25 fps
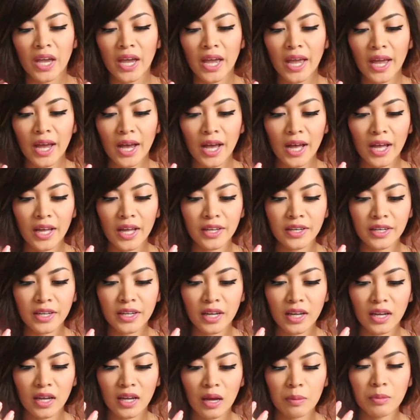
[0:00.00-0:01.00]
and
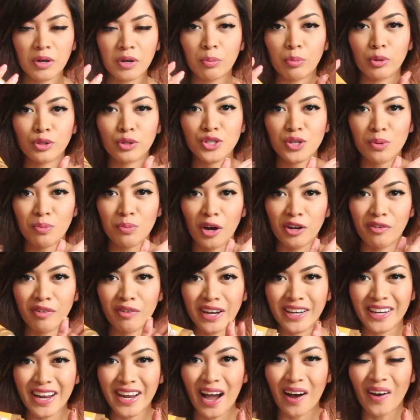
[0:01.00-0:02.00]
I'm gonna put some on
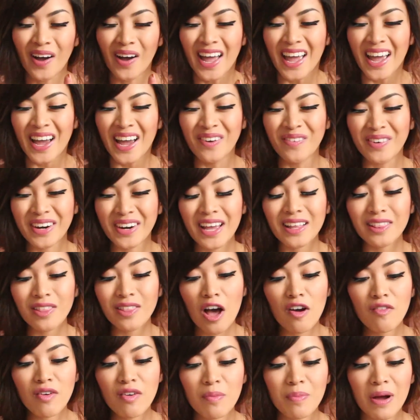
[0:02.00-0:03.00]
right now. And what I
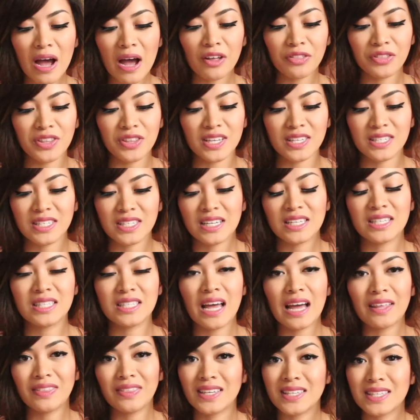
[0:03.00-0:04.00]
love about this is
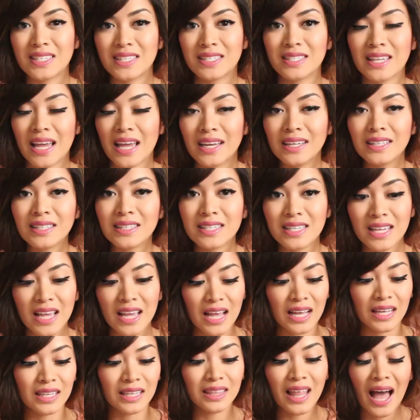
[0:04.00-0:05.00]
that the scent
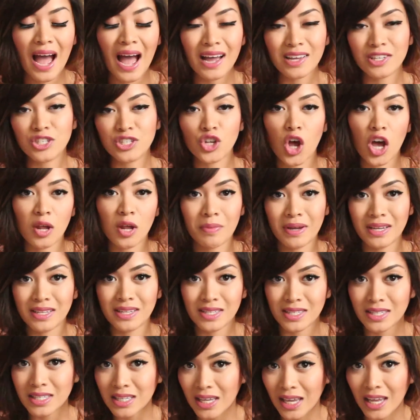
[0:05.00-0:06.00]
lasts on my
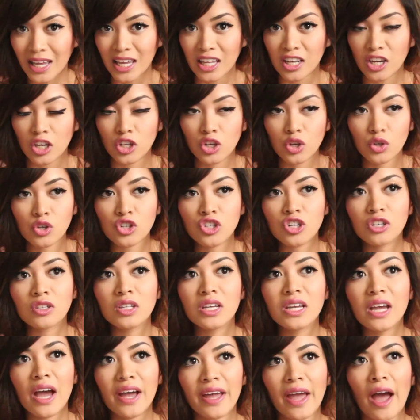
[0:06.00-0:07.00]
skin.
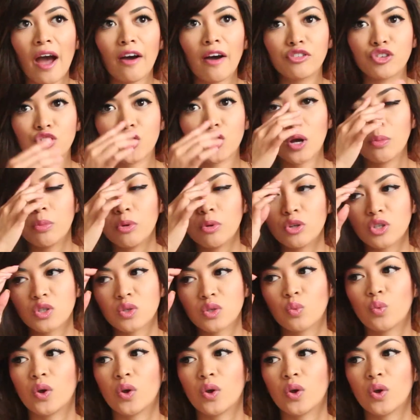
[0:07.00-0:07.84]
Usually I have troubles